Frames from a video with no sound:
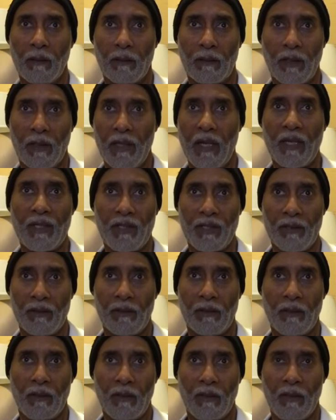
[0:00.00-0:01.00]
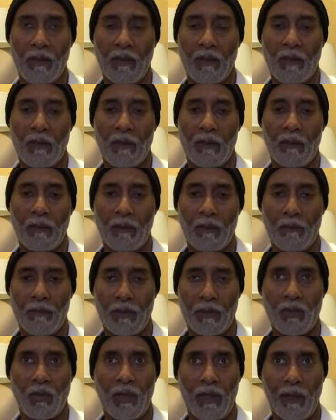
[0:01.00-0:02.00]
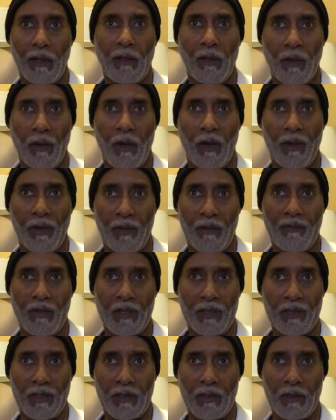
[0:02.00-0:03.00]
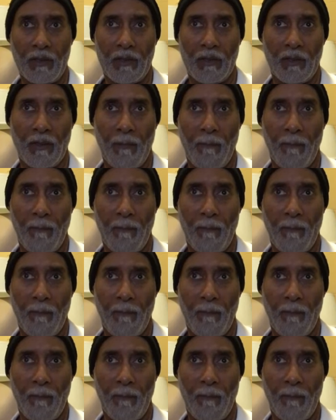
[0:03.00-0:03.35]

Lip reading: connection between Leonardo da Vinci.